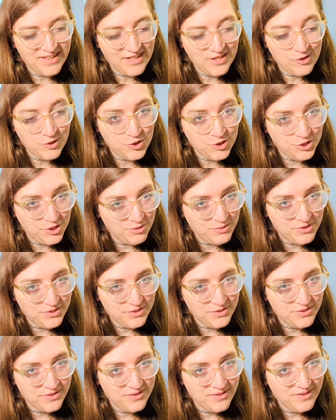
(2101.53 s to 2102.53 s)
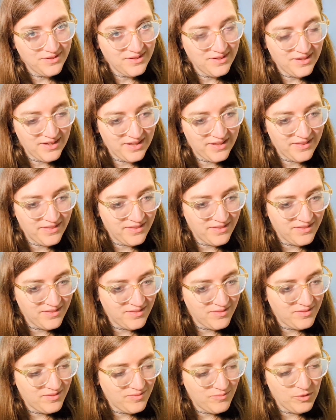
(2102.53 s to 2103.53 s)
they can shoot, and
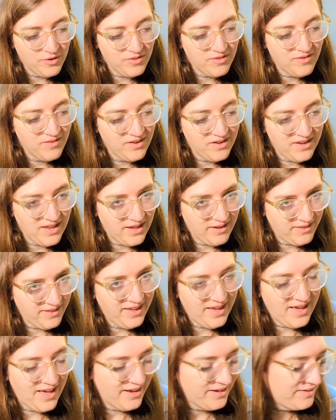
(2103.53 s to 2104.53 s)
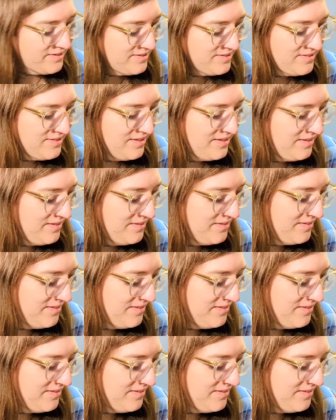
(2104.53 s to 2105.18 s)
with deadly accuracy.